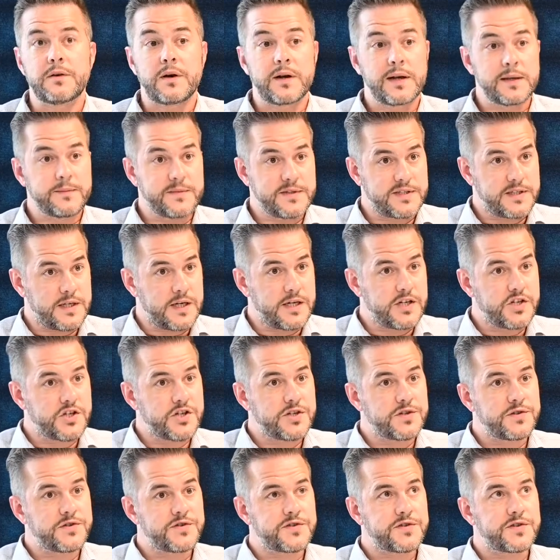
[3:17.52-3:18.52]
are
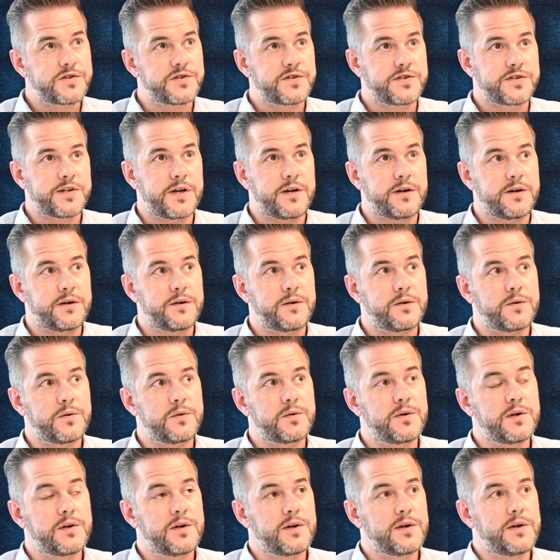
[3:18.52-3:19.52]
limitations,
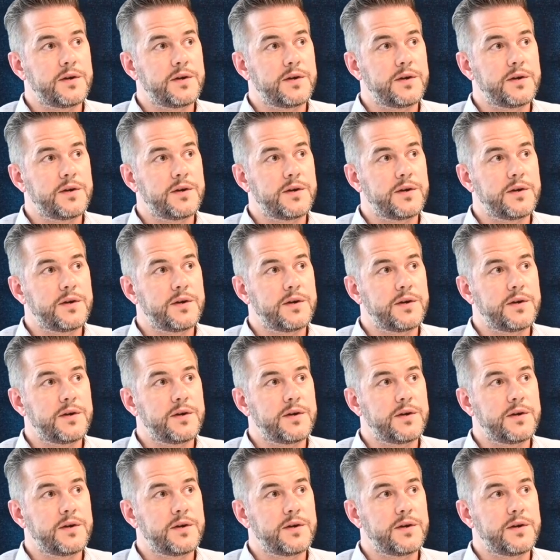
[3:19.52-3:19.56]
so